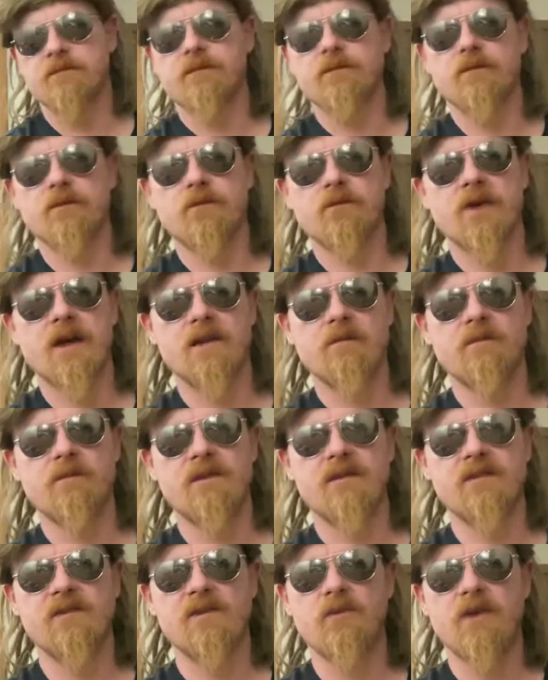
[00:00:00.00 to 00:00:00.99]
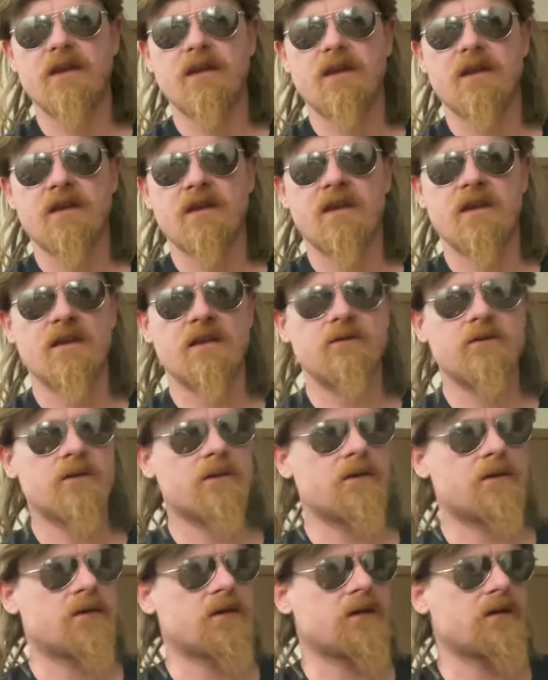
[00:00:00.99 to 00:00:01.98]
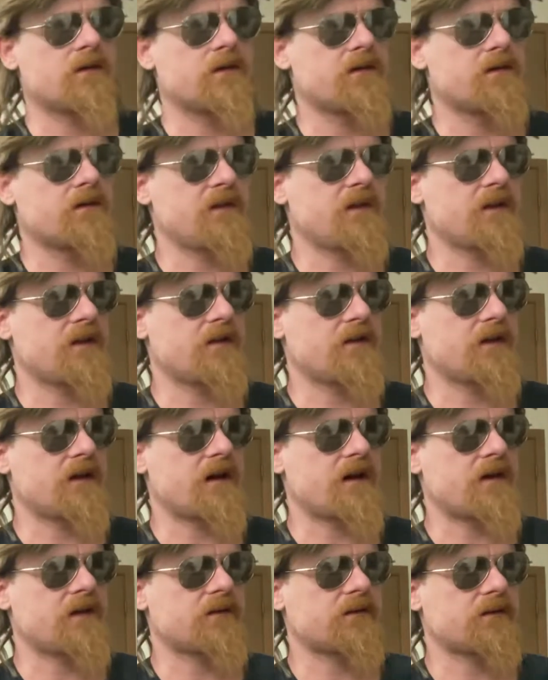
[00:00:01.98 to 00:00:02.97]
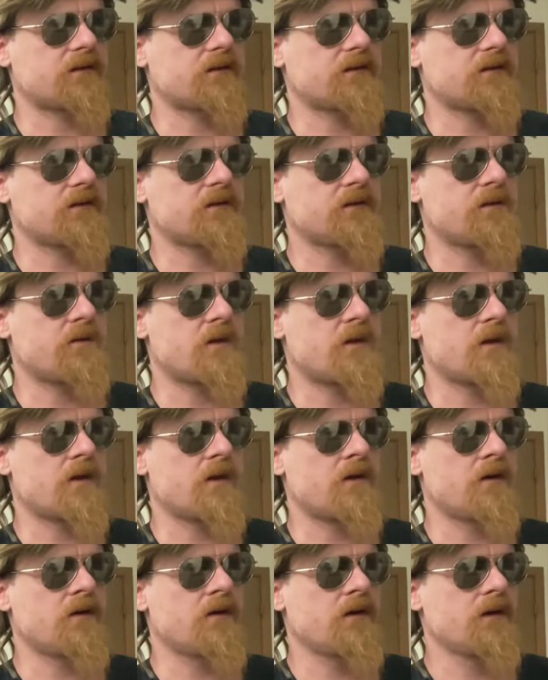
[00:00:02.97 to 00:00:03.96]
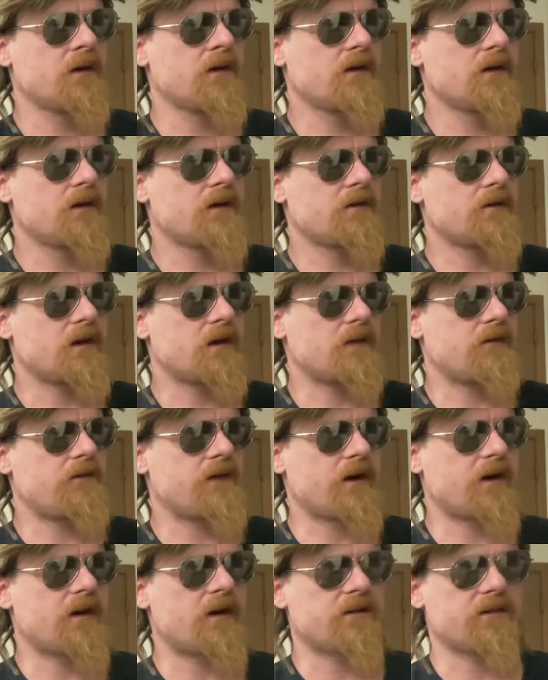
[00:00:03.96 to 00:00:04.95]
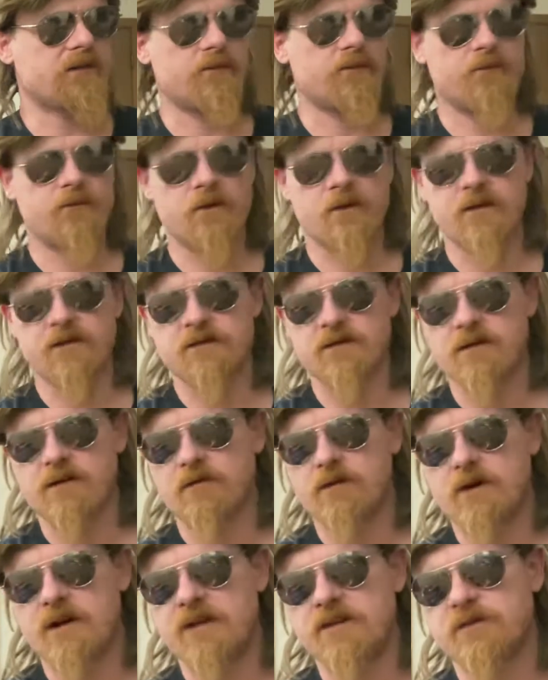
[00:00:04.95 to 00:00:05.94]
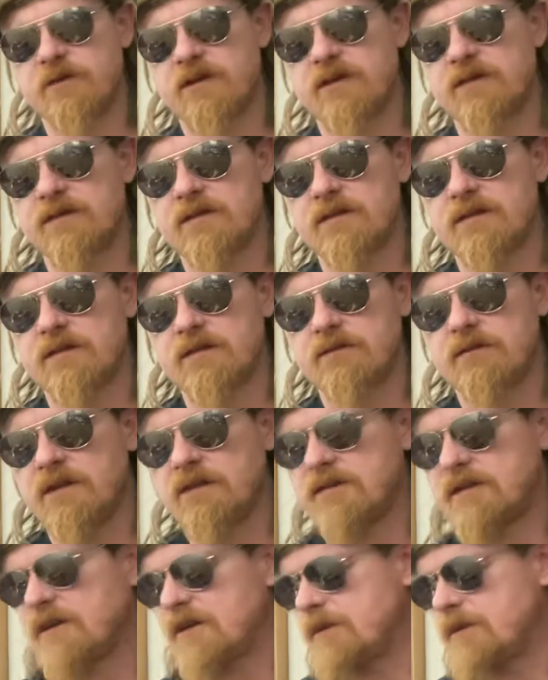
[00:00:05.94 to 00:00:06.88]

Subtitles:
we've got a busy weekend ahead. We're going over to the other house tomorrow. Try to figure out some furniture arrangements. What do you say, you're